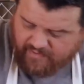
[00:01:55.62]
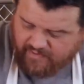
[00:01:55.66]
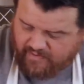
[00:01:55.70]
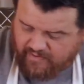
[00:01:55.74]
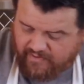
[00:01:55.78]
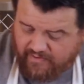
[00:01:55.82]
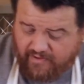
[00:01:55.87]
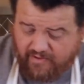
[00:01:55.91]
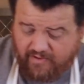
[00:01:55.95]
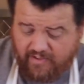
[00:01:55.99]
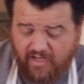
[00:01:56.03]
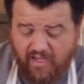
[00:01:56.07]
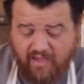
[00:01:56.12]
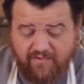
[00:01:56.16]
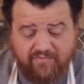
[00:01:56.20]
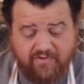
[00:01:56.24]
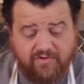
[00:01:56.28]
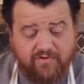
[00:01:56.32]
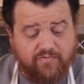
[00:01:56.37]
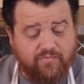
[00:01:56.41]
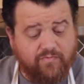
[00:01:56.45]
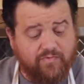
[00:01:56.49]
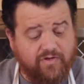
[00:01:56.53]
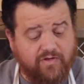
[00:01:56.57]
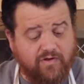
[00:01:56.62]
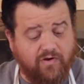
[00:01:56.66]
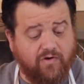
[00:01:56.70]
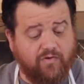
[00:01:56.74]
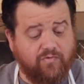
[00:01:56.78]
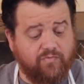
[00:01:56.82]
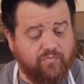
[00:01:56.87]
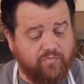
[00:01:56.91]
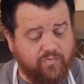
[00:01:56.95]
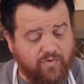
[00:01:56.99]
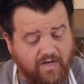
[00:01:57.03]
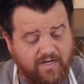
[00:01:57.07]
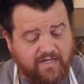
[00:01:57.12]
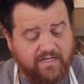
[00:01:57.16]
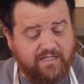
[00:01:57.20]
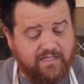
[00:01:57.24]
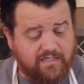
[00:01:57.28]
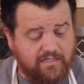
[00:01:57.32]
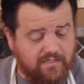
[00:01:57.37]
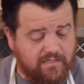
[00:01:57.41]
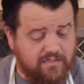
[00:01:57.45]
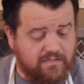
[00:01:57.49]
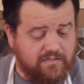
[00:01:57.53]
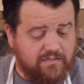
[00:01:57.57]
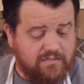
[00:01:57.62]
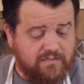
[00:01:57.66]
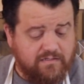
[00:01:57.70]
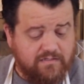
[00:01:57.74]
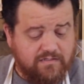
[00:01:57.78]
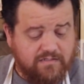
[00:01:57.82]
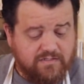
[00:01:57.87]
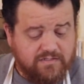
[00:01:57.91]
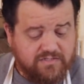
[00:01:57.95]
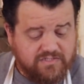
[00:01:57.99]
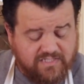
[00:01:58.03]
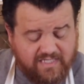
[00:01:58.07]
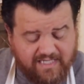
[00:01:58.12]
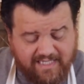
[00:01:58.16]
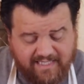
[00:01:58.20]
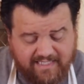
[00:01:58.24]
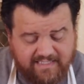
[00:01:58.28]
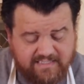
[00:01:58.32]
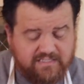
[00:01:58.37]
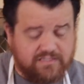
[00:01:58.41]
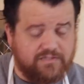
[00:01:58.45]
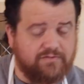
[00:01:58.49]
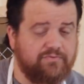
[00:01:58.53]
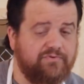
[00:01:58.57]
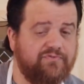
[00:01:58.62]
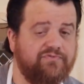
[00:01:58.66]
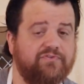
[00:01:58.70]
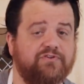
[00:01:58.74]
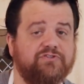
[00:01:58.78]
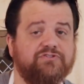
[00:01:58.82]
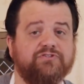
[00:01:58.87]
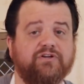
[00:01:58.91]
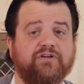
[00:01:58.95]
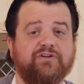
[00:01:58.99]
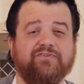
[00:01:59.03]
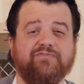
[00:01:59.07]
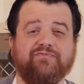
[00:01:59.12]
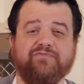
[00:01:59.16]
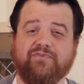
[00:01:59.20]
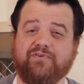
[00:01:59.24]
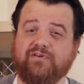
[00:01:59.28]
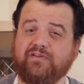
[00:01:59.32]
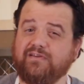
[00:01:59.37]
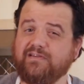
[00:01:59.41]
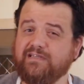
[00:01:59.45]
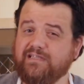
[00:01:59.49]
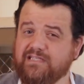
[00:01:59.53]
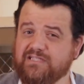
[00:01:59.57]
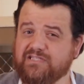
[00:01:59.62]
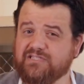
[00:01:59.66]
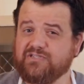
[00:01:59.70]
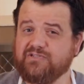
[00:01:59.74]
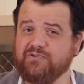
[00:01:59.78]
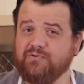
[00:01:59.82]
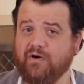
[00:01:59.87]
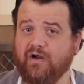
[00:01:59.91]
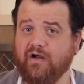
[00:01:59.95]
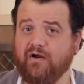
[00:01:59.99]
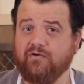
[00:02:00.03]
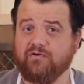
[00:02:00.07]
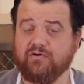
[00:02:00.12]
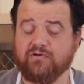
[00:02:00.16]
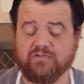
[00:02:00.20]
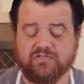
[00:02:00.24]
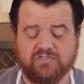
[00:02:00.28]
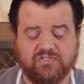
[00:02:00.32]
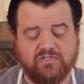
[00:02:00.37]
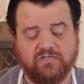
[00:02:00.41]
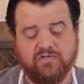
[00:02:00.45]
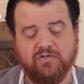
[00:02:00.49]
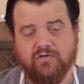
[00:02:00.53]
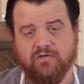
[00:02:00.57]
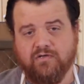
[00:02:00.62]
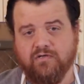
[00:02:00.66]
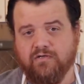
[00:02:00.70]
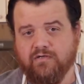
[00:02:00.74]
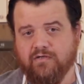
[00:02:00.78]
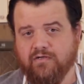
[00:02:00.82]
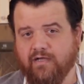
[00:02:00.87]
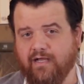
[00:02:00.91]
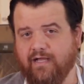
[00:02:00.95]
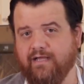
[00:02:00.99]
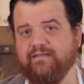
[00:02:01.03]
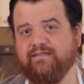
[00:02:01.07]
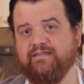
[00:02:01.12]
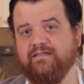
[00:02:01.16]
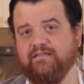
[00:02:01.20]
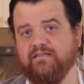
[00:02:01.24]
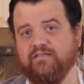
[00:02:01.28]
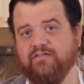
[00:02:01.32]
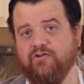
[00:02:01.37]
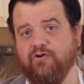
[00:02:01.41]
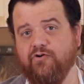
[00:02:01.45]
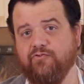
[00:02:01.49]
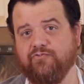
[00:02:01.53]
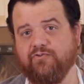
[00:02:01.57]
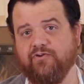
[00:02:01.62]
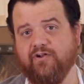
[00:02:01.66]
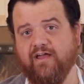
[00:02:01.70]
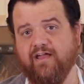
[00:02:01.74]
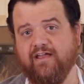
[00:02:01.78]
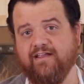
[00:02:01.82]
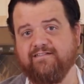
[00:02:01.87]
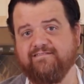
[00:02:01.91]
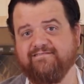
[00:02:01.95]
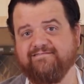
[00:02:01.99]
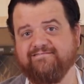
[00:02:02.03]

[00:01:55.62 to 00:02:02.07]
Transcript: And there you have it. We are ready to head to the refrigerator for at least 2 hours, ideally overnight.